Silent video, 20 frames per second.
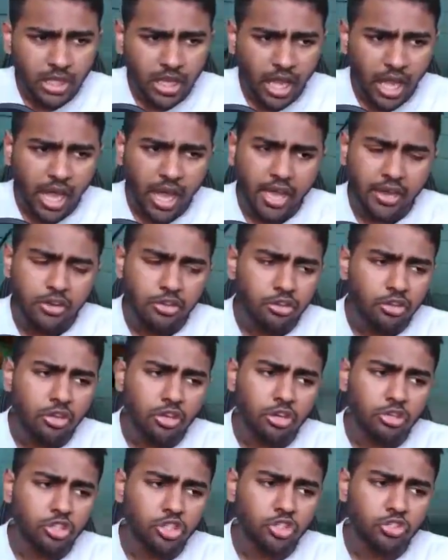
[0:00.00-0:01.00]
and you can
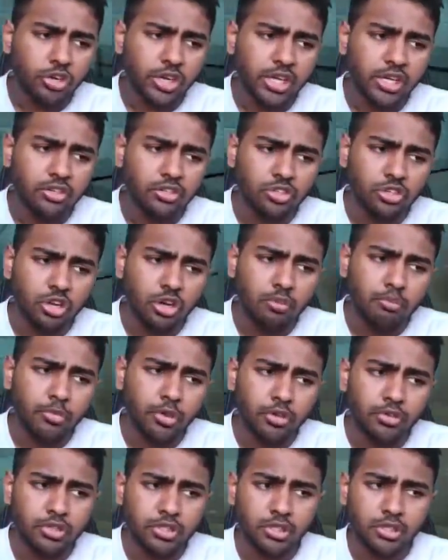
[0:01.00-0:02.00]
go straight into
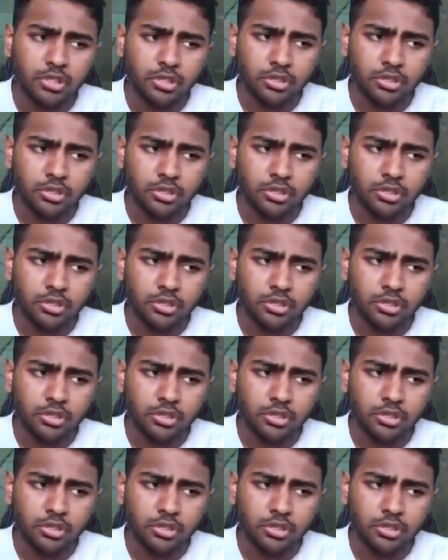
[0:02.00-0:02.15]
combos.